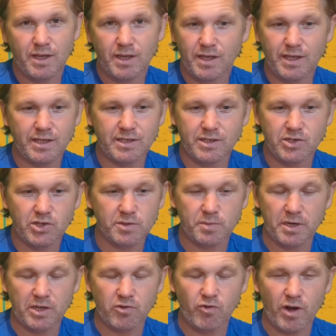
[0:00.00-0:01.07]
He's just
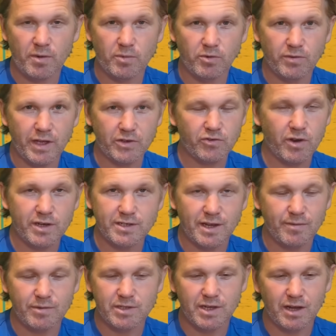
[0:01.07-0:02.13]
been incredible. That
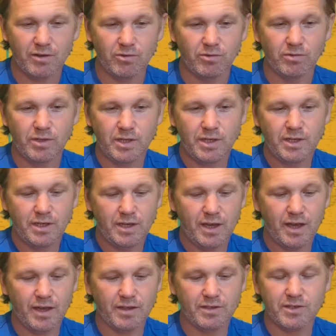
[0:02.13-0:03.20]
try-saving tackle
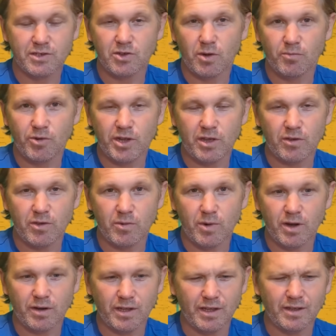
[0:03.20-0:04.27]
to stop Rico
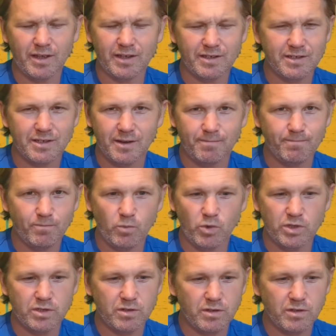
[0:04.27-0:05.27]
Ioane was